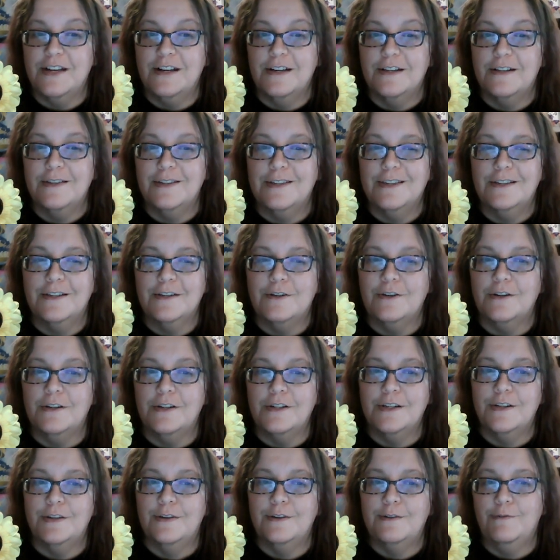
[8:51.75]
and the
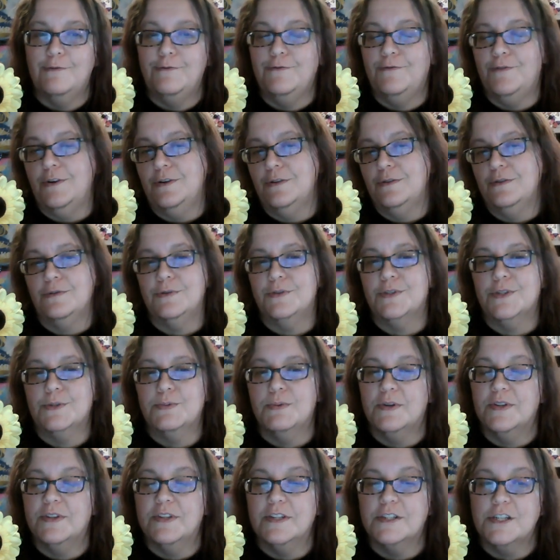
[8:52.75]
god falls
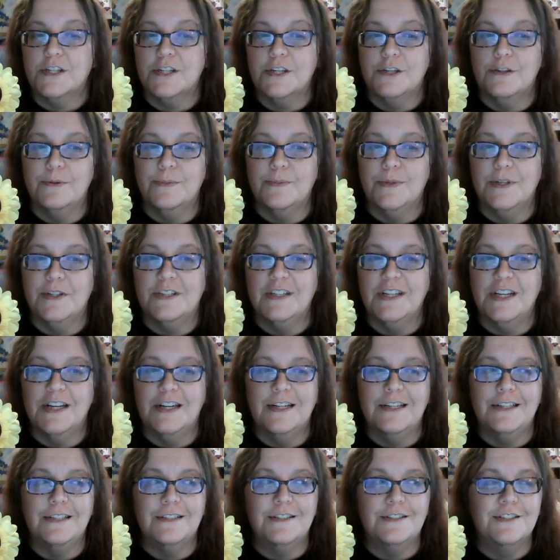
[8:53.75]
for this human,
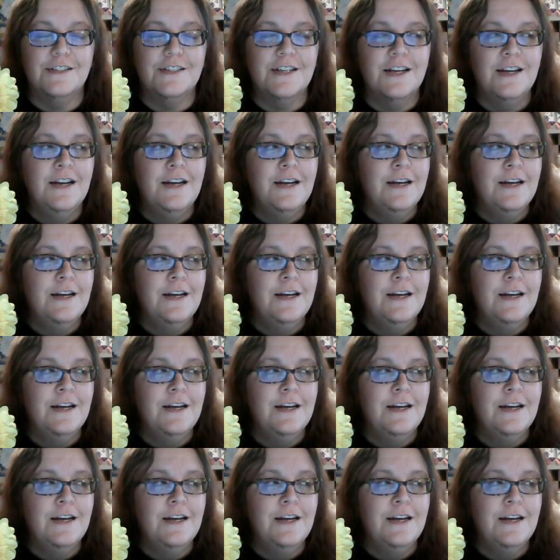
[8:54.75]
and